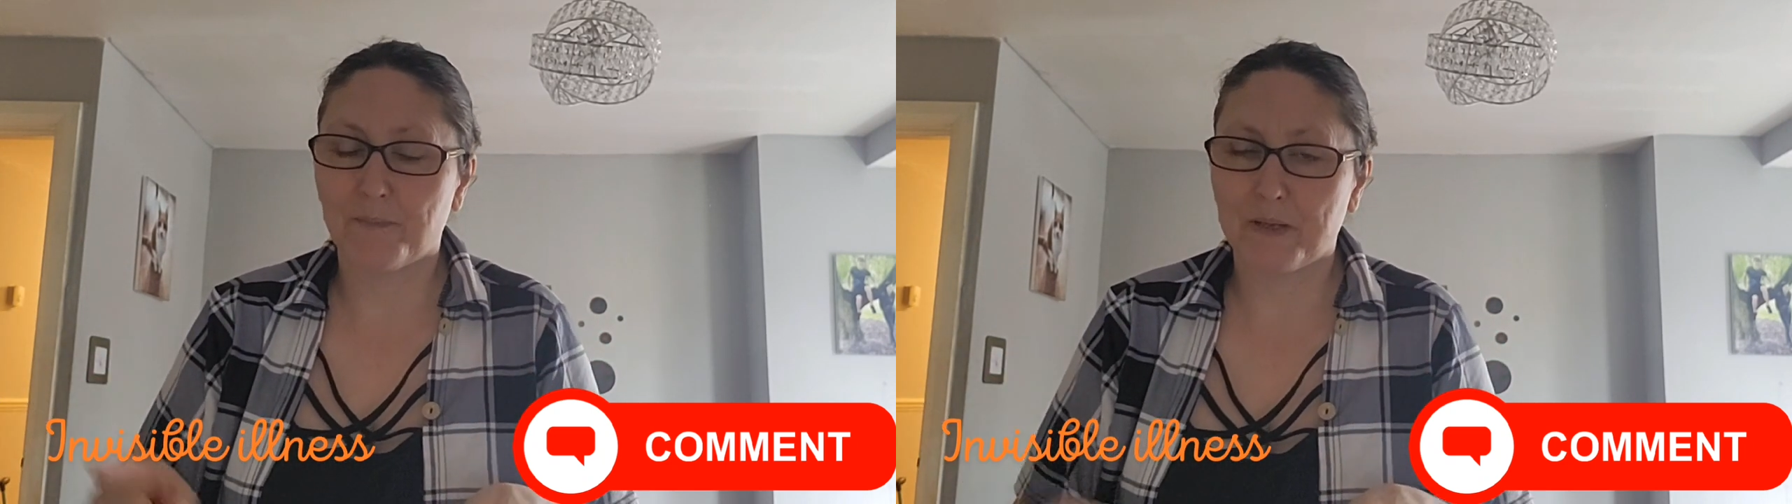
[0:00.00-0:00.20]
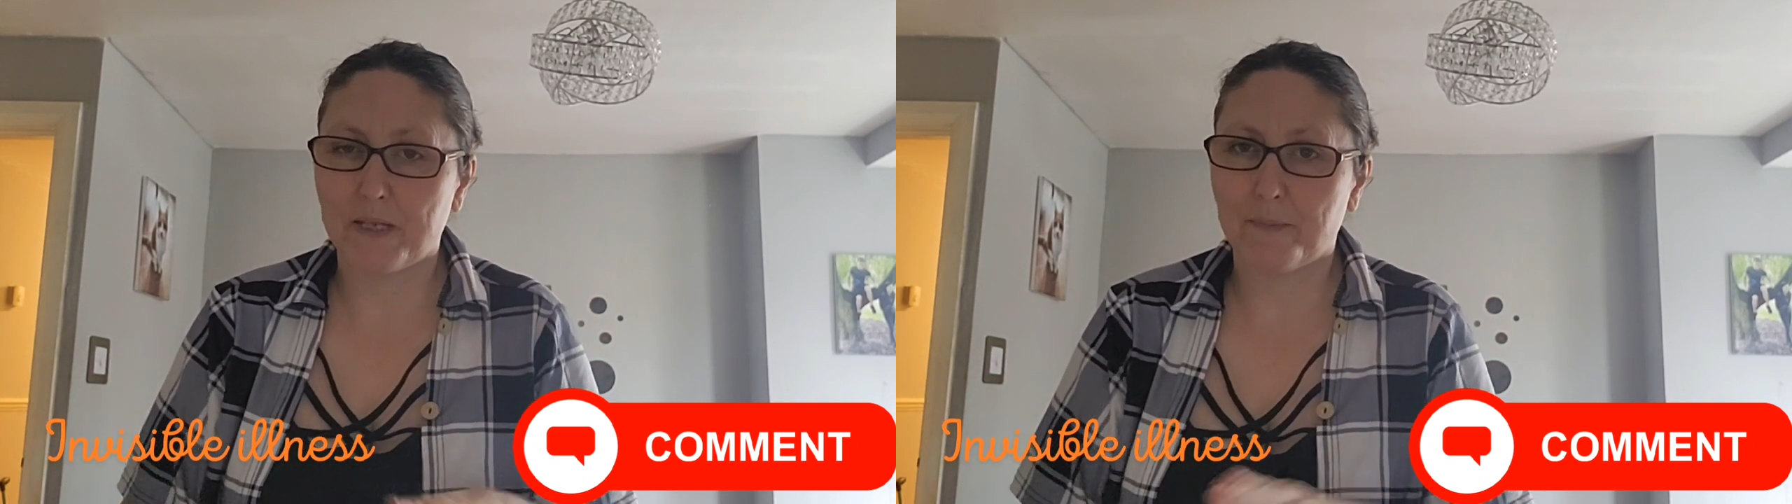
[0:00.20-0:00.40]
the
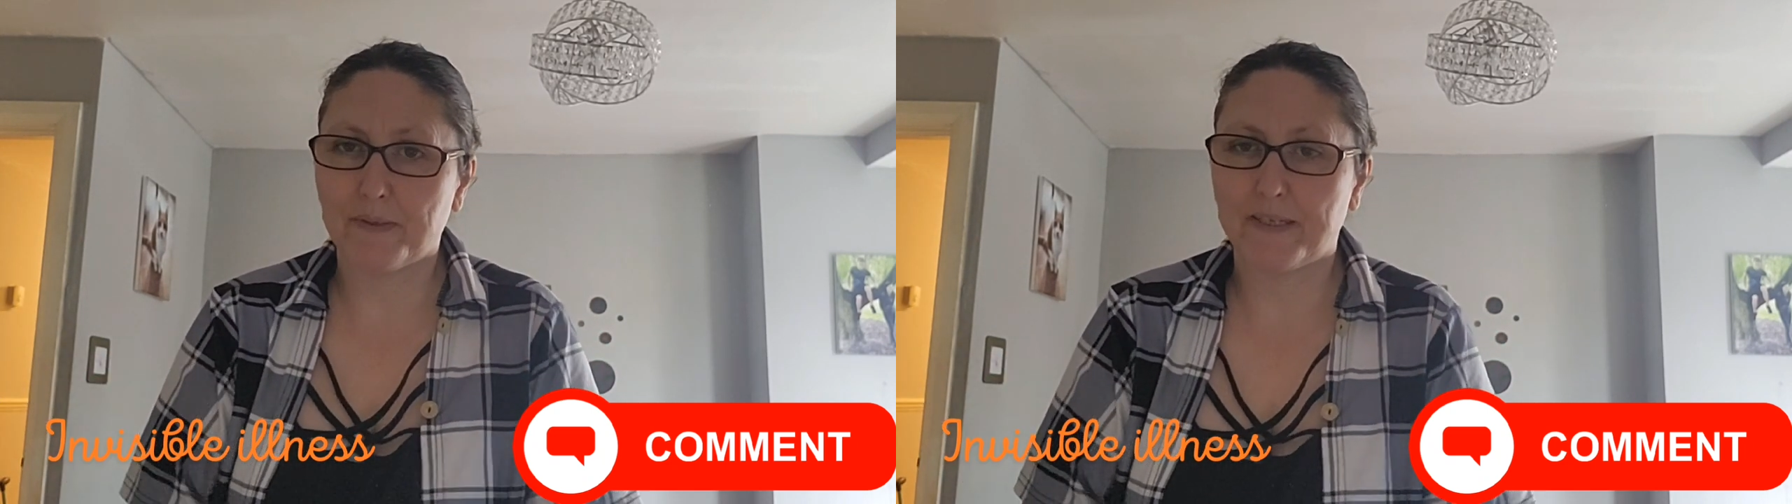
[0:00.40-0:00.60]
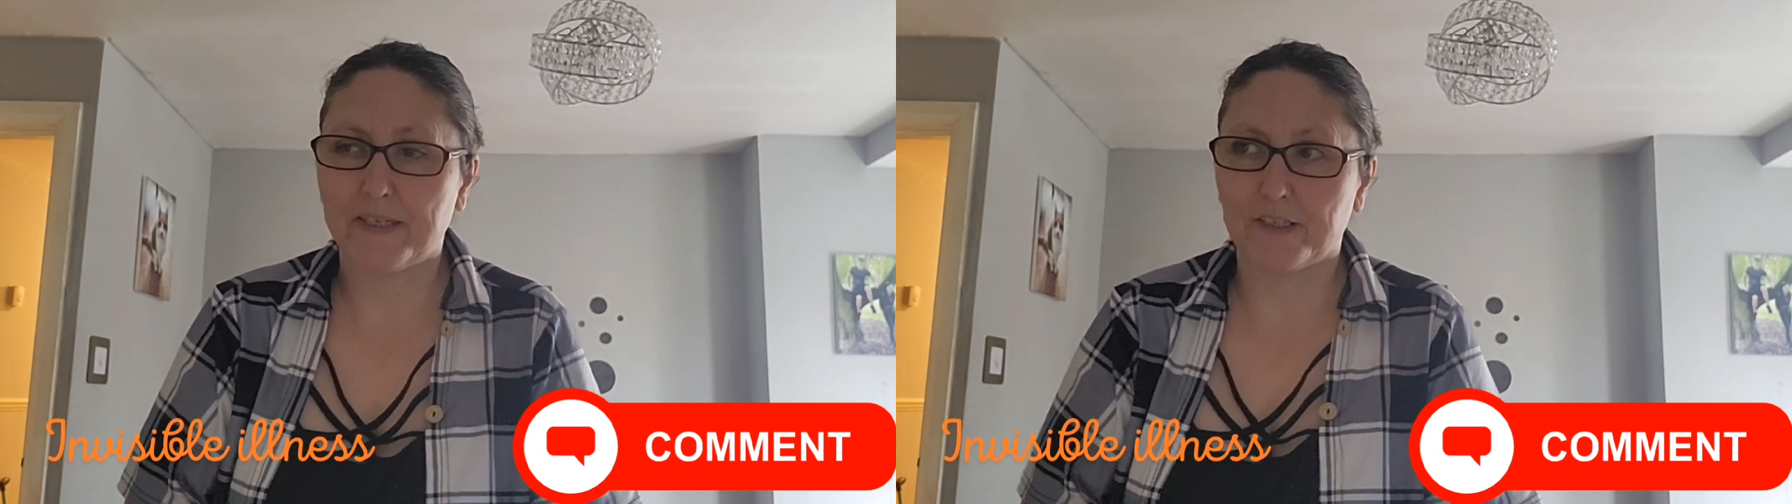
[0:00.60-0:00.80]

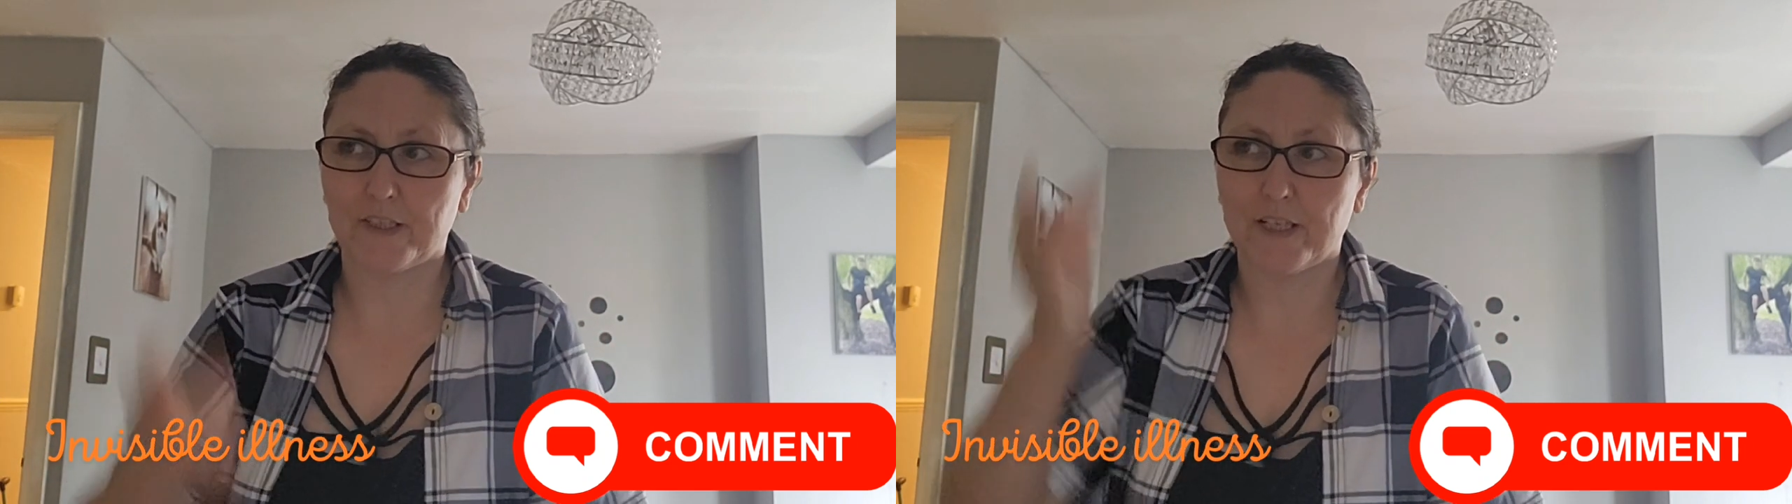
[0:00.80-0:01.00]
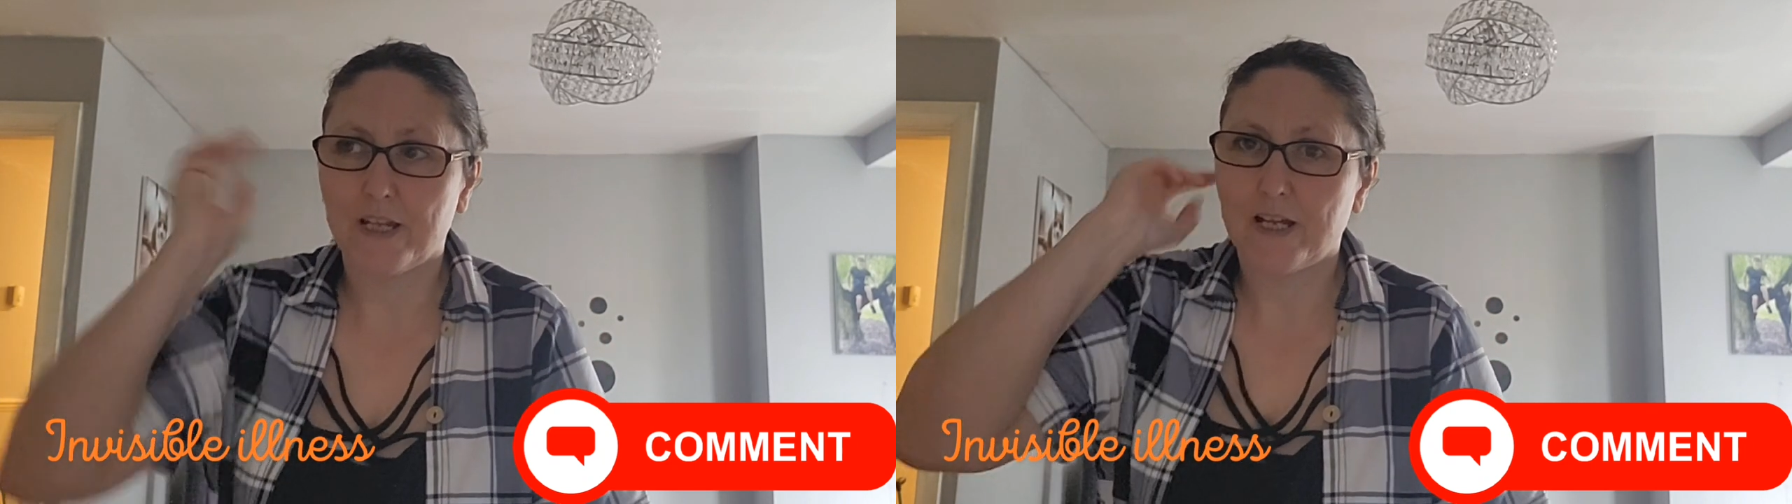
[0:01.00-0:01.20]
baby kitten